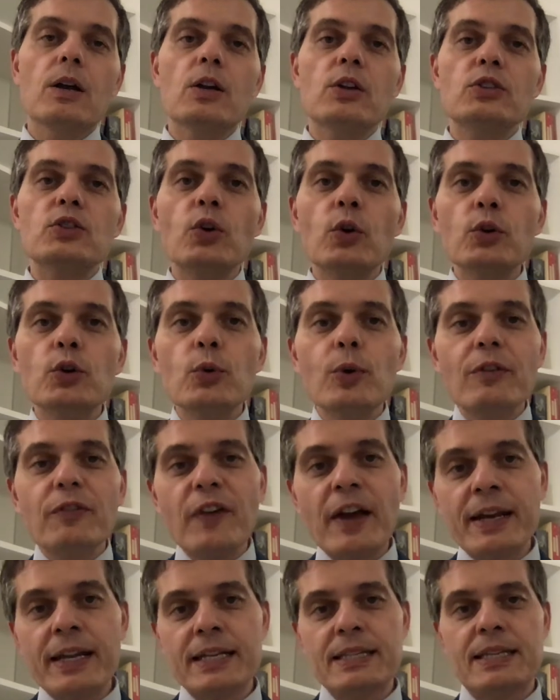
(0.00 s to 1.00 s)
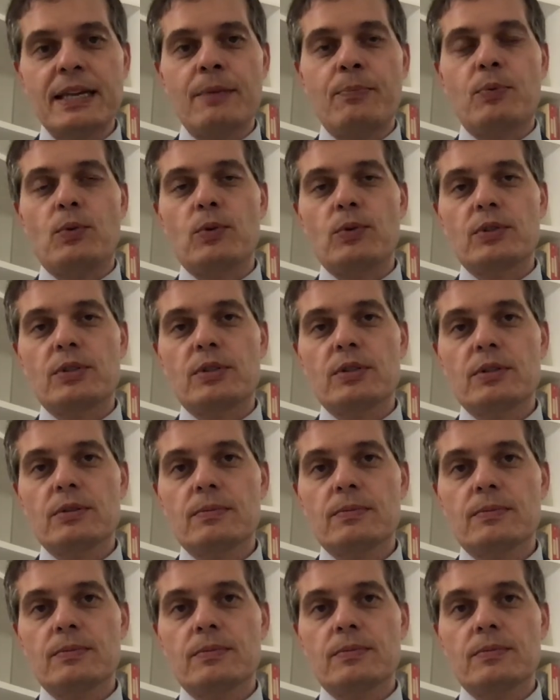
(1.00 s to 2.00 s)
So you will find examples
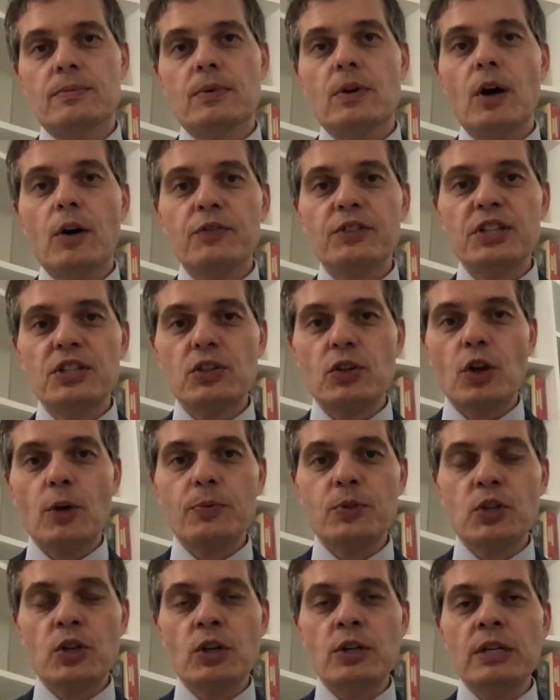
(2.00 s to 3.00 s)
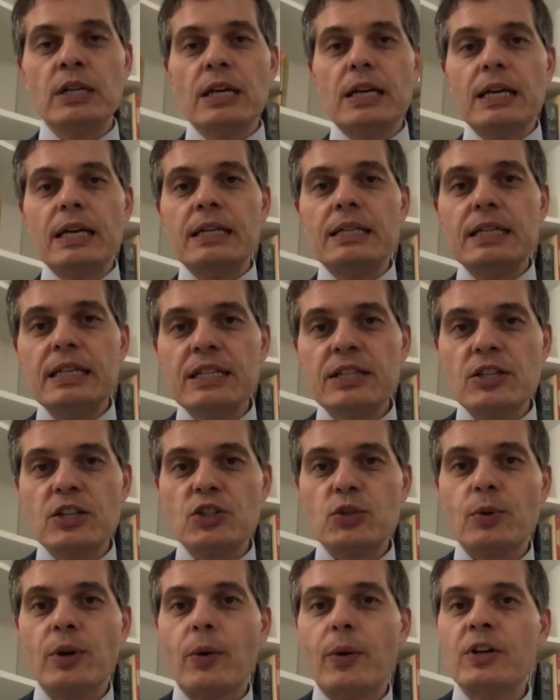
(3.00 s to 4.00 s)
of disruption in
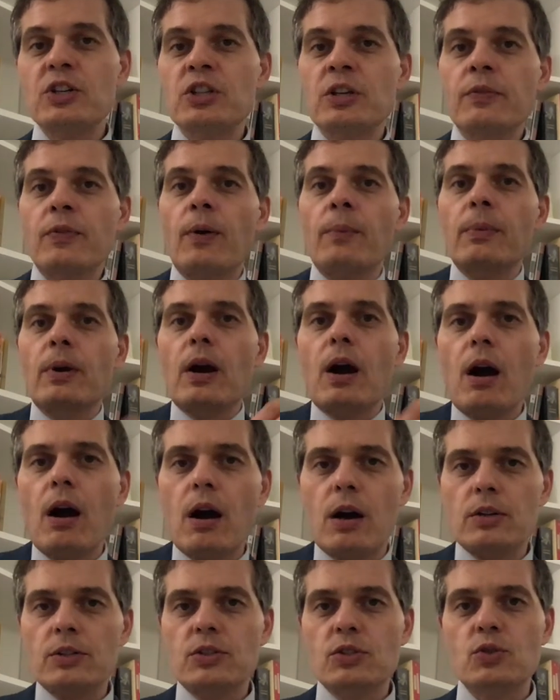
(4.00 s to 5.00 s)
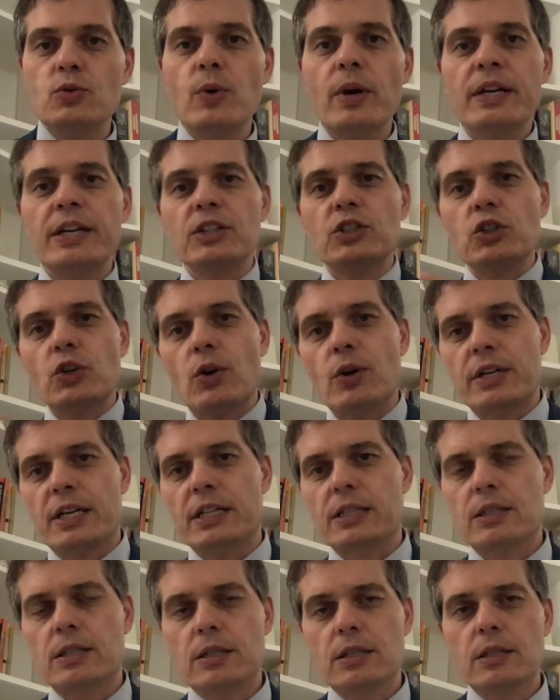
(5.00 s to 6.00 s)
industry ranging from cars to
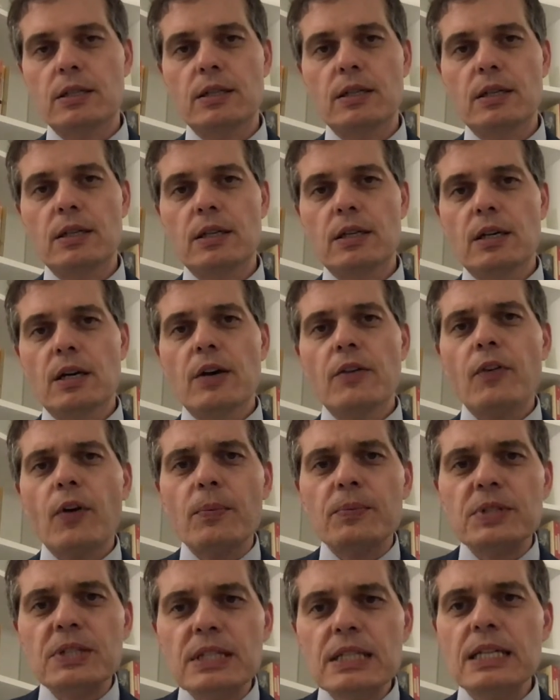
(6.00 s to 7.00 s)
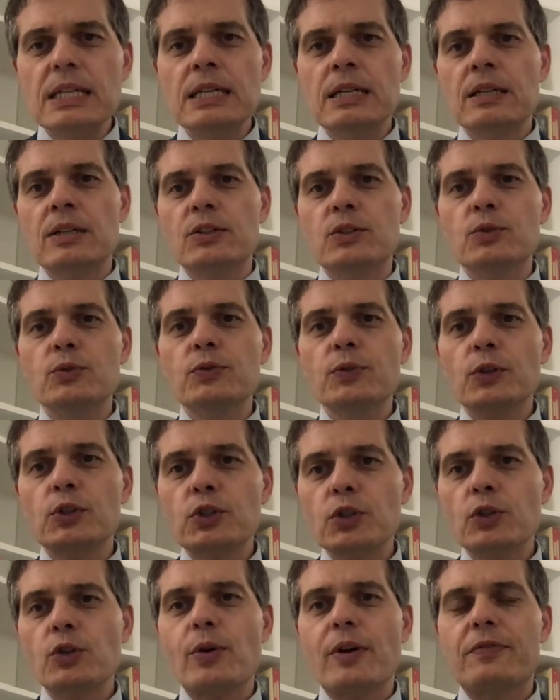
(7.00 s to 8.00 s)
electronics, from steel to
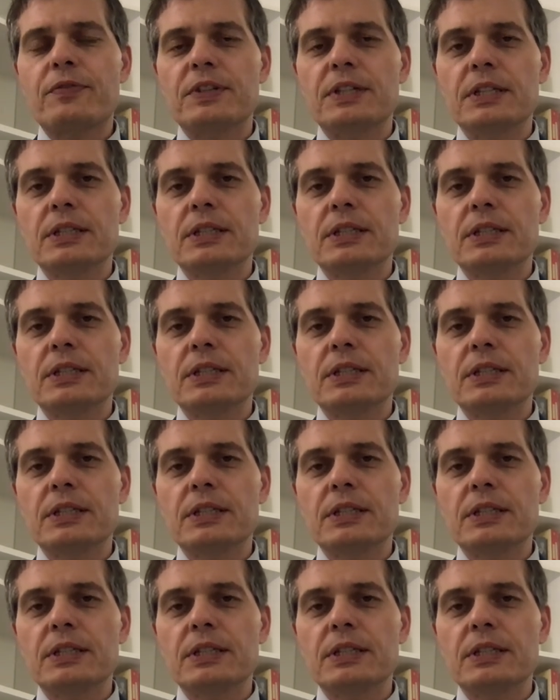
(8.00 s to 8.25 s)
photography.